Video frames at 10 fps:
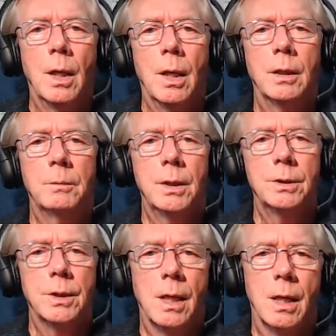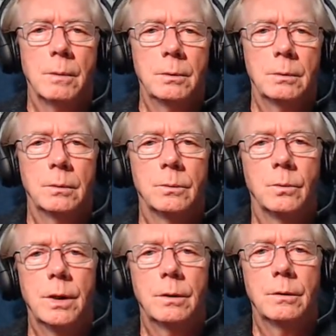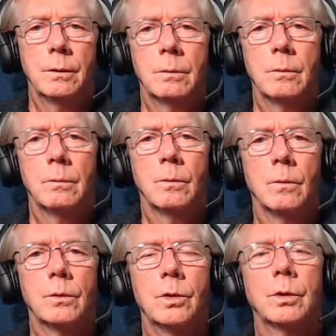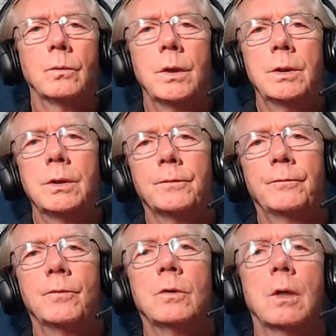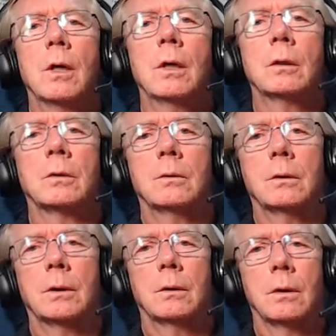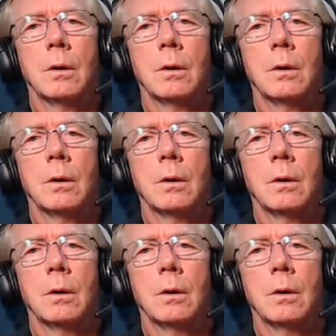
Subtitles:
In the meantime, you can read this full article